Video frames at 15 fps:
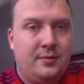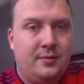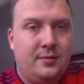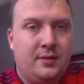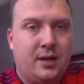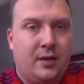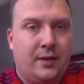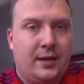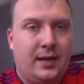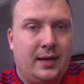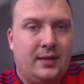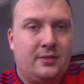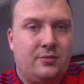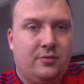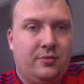go again,
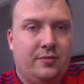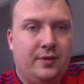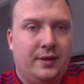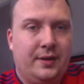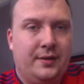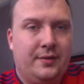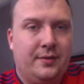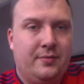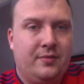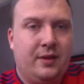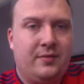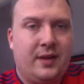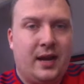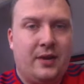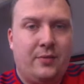sort of thing. We have
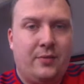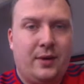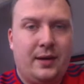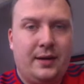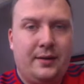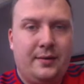to get out of the way.